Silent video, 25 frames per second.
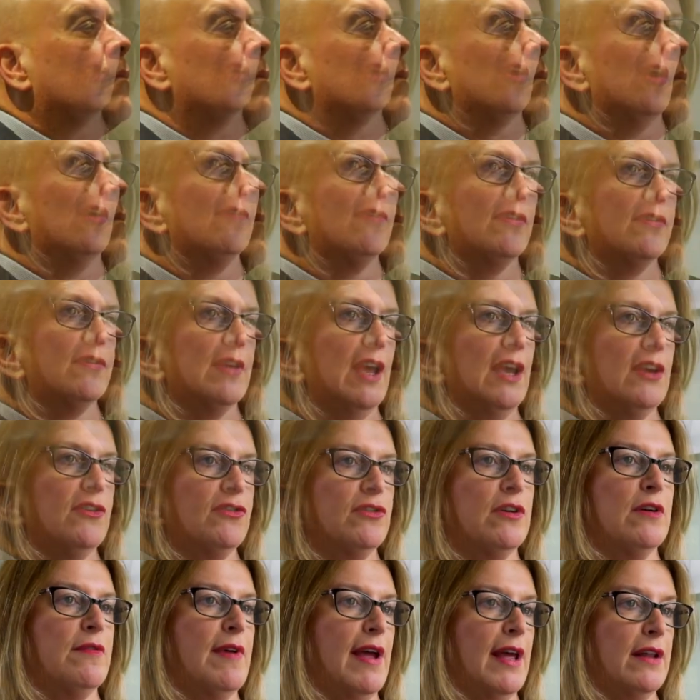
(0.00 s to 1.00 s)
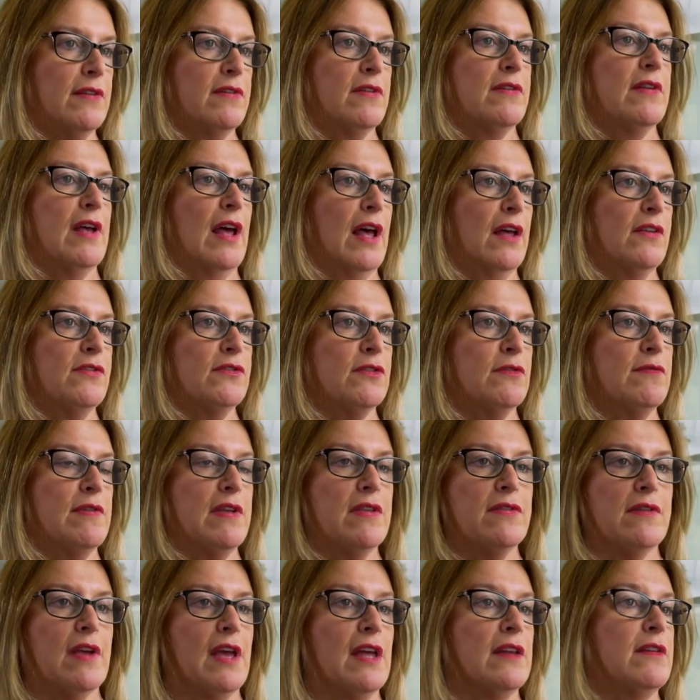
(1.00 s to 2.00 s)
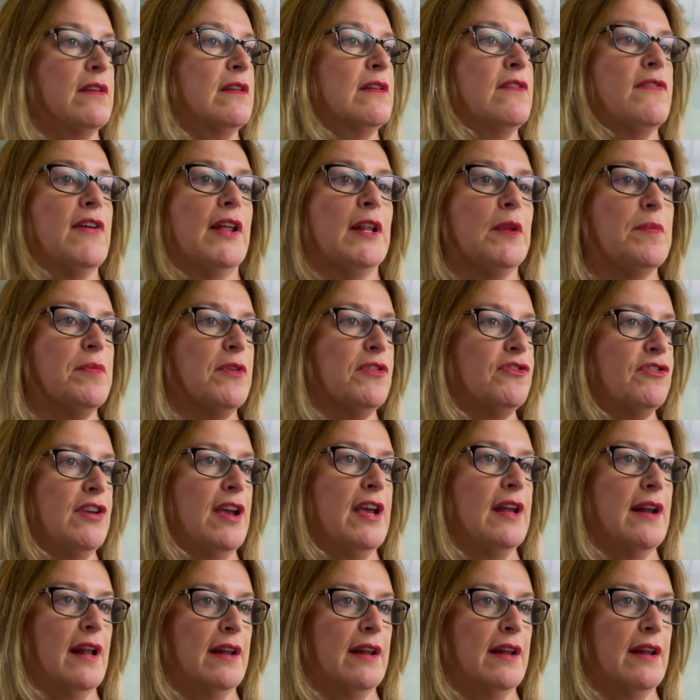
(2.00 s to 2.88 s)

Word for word: the conversation around disaster risk and to develop a shared